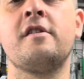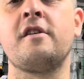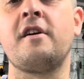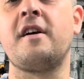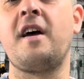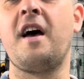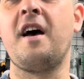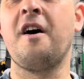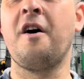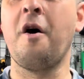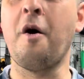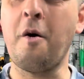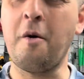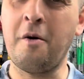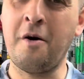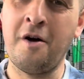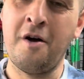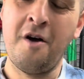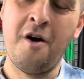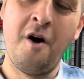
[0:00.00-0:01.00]
So yeah,
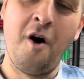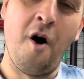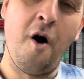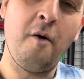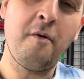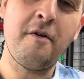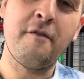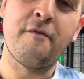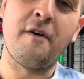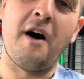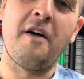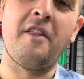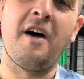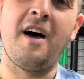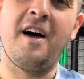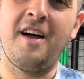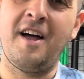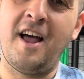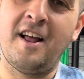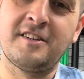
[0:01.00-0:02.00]
hope you found
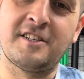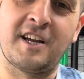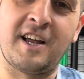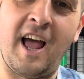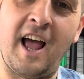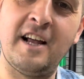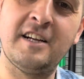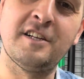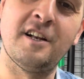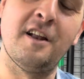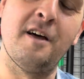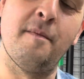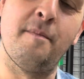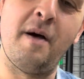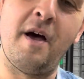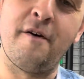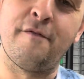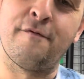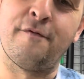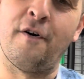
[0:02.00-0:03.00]
that educational and
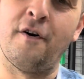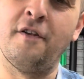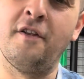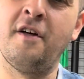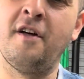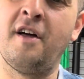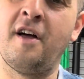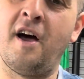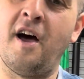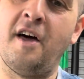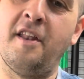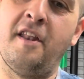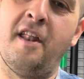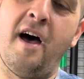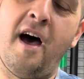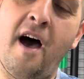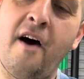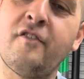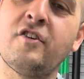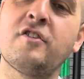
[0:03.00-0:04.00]
a bit of fun,
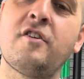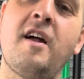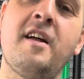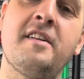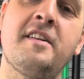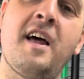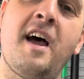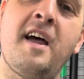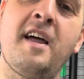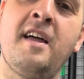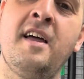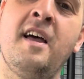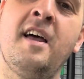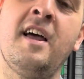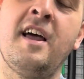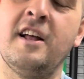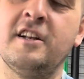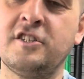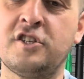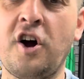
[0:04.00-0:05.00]
and have a great day.
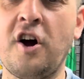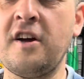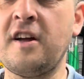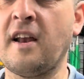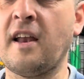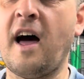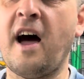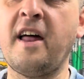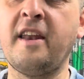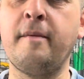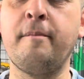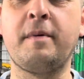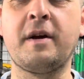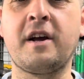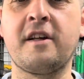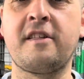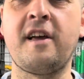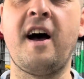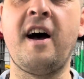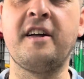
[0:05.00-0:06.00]
Enjoy your lining,
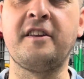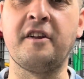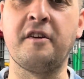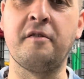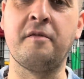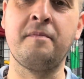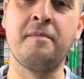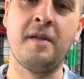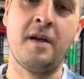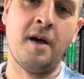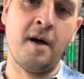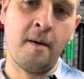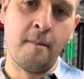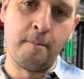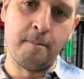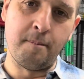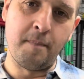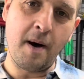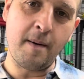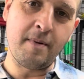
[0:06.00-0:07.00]
because I do.
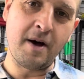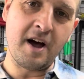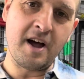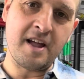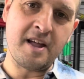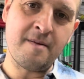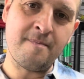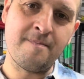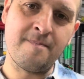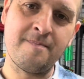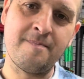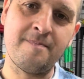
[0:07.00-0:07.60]
Bye bye.